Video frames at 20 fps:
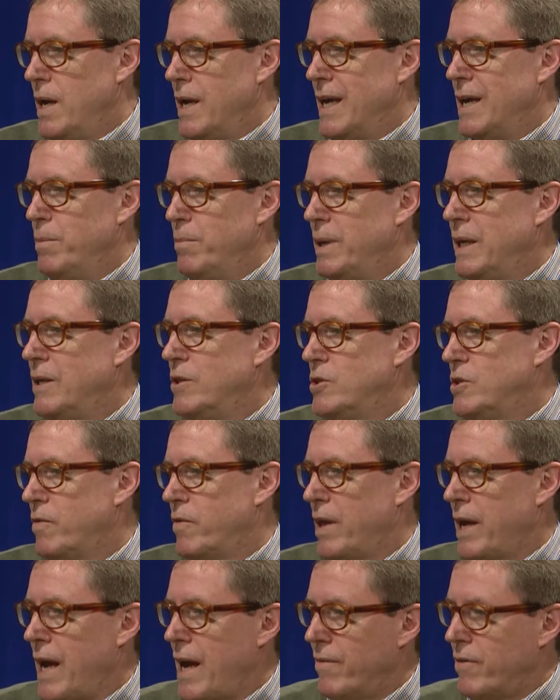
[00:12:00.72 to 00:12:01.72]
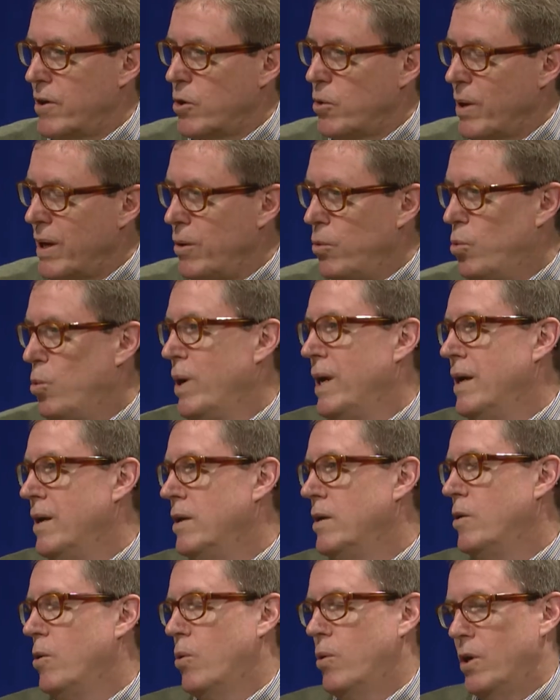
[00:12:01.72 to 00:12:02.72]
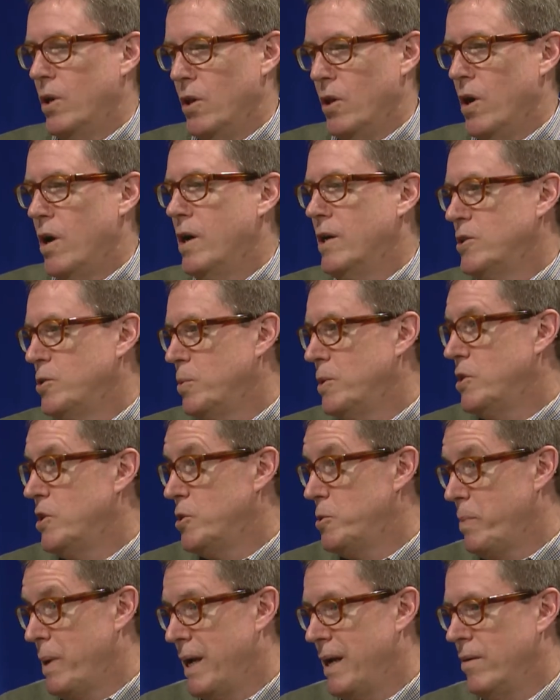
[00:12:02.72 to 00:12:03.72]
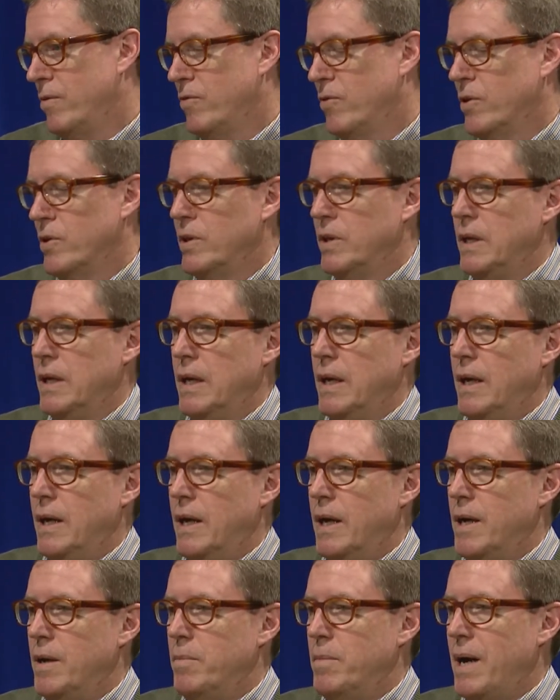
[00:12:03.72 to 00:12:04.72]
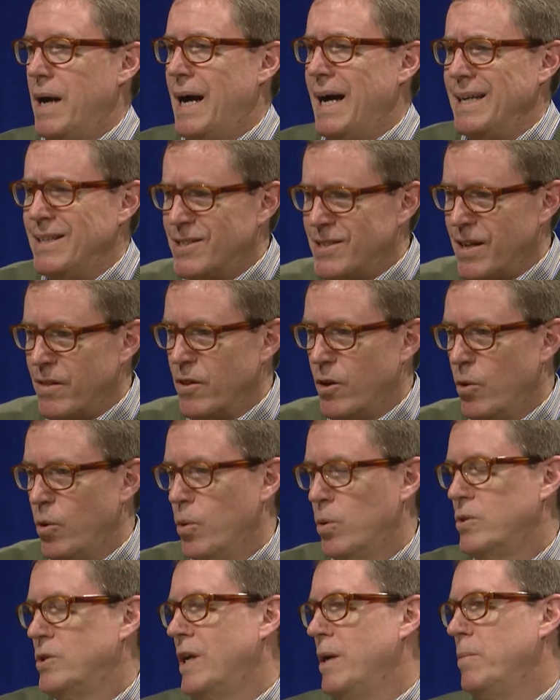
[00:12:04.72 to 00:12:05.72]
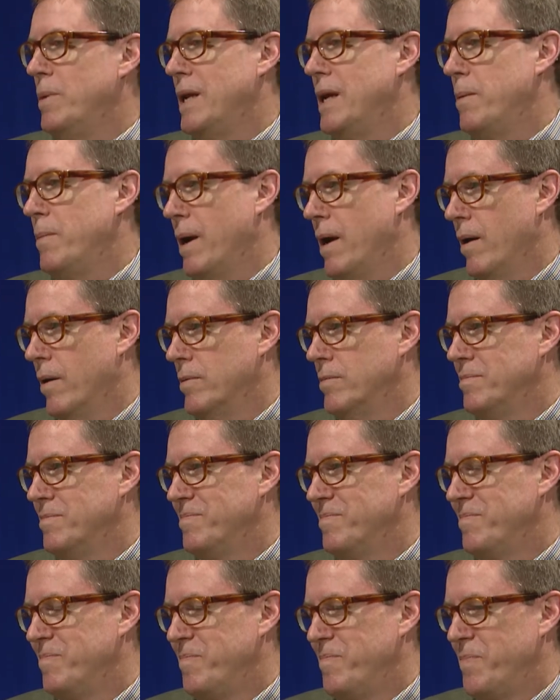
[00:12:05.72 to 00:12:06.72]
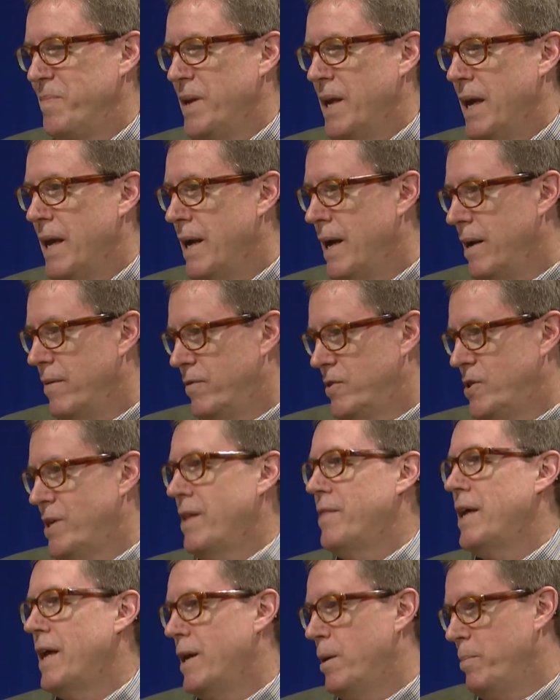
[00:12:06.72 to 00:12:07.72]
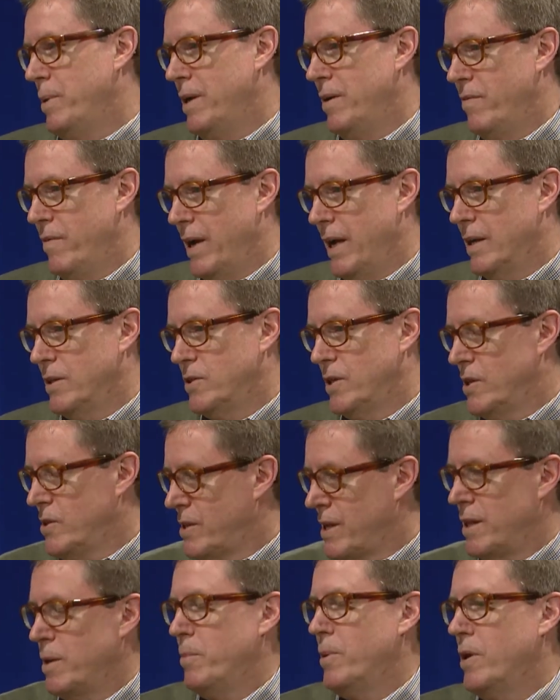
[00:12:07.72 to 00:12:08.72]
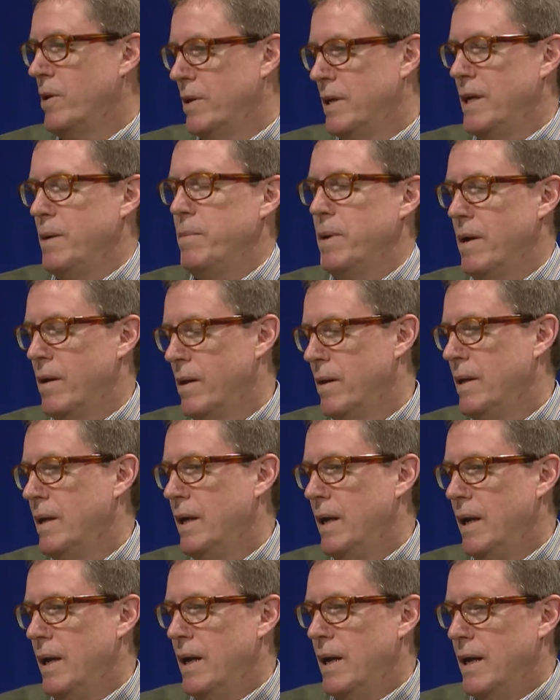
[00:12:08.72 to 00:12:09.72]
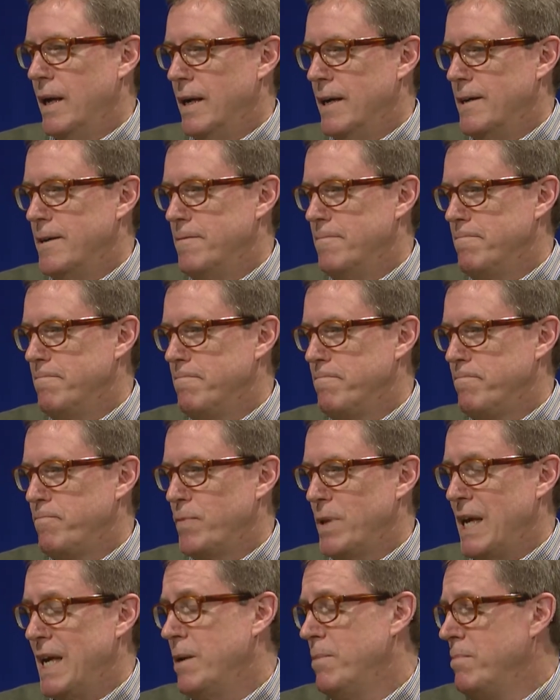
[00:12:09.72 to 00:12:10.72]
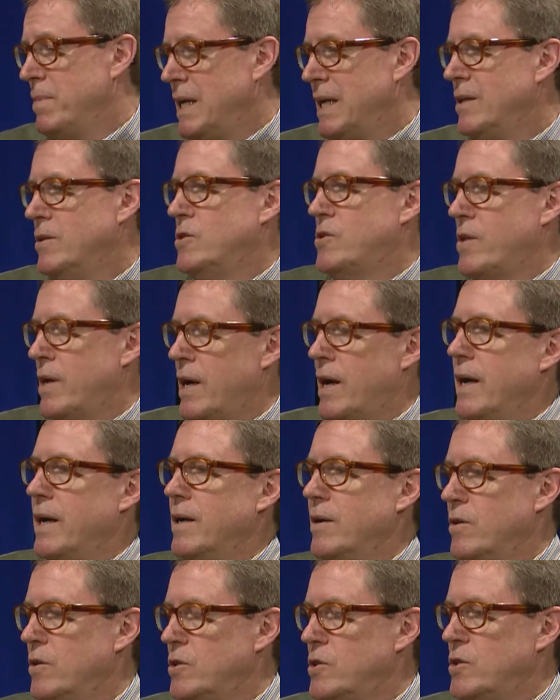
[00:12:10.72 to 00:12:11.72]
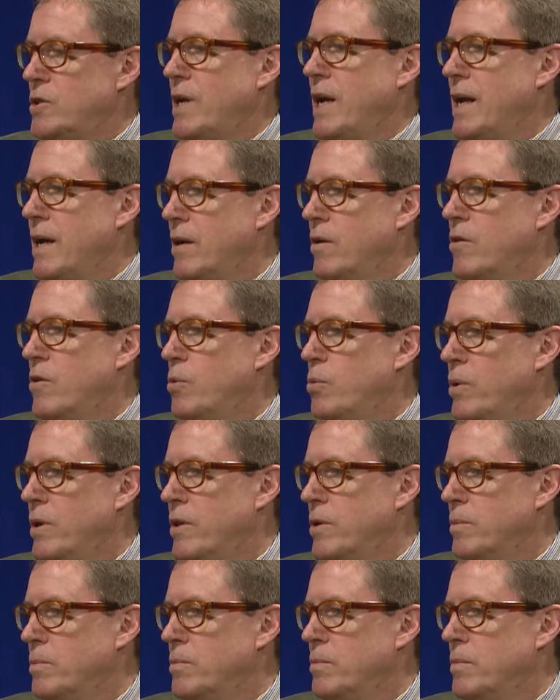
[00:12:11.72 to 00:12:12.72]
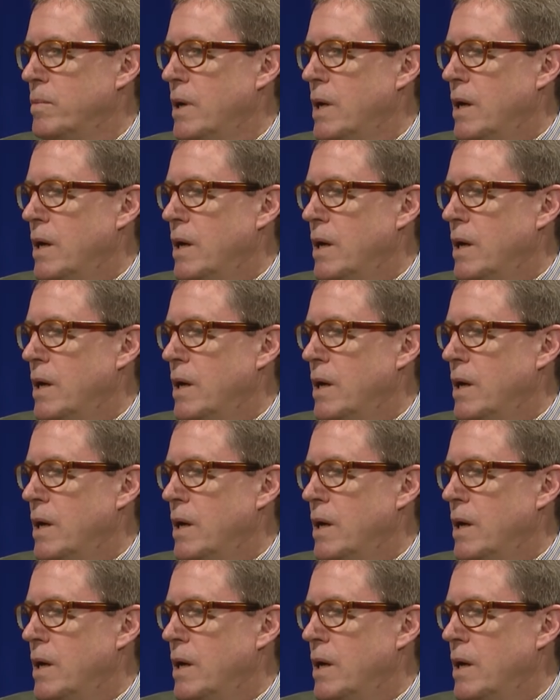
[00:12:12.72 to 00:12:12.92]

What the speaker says: It means if they have a great win or a loss, which is painful, I send the whole team an email. And I've set that up in advance. I send them all an email. It means that I understand the rhythm